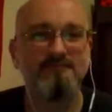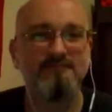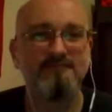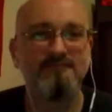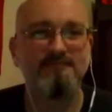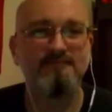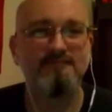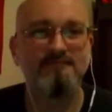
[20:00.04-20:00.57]

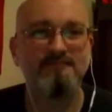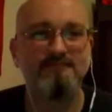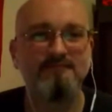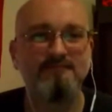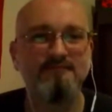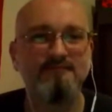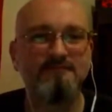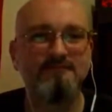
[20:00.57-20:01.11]

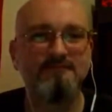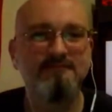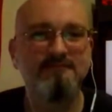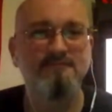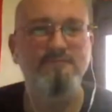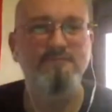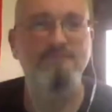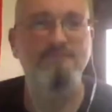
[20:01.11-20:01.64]

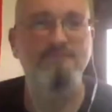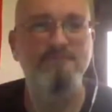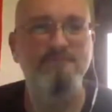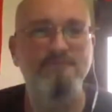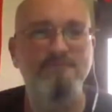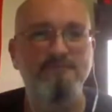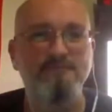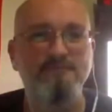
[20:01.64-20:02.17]

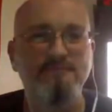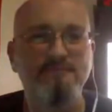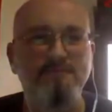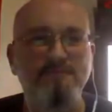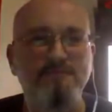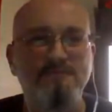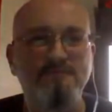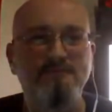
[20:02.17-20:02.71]

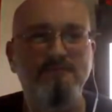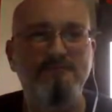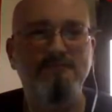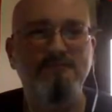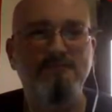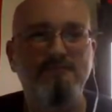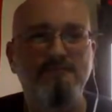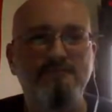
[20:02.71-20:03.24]

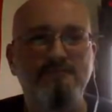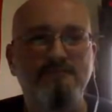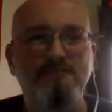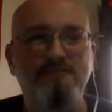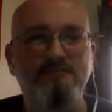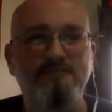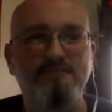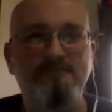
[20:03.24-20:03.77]
(silent)